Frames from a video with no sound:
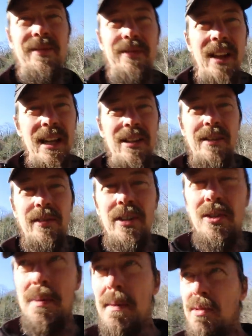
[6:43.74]
flying over
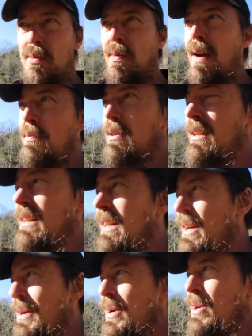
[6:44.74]
other people's property.
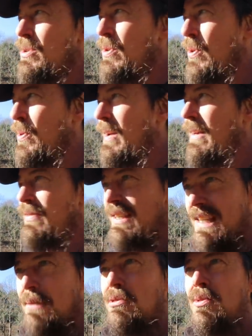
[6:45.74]
So if
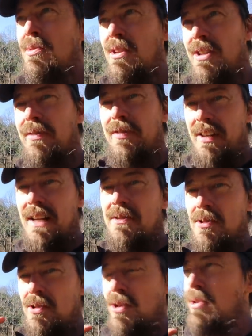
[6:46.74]
someone were to fly
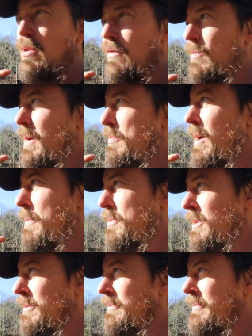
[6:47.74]
their drone over my
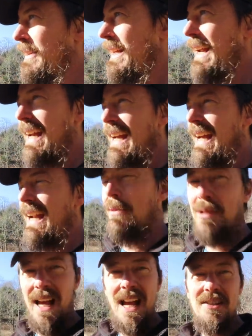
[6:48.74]
property, and, and I
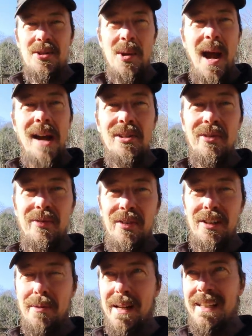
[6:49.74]
wanna ask you, how do you
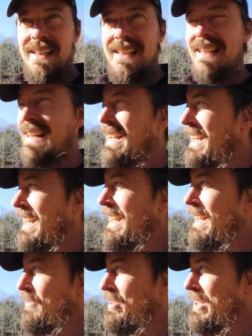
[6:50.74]
feel about this?
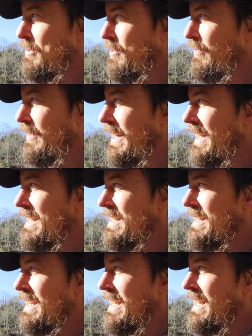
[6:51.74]
If someone
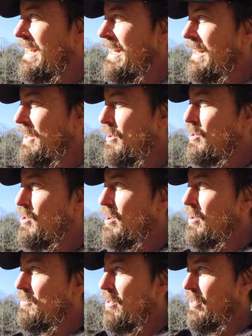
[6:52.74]
flies their
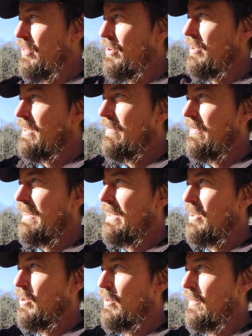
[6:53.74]
drone 30
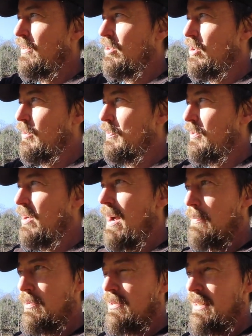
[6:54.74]
feet over your
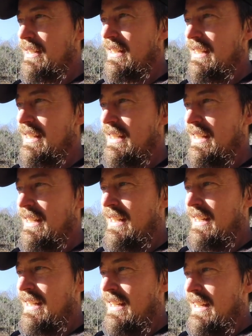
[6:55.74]
property,
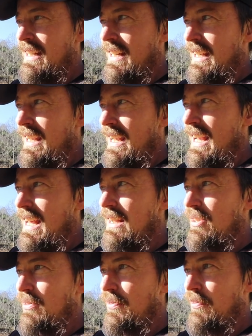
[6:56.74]

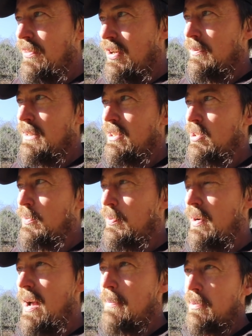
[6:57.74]
and they're filming your
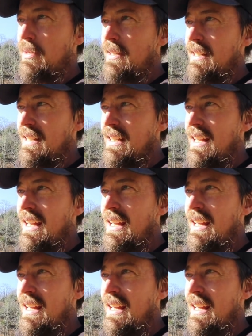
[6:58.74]
property,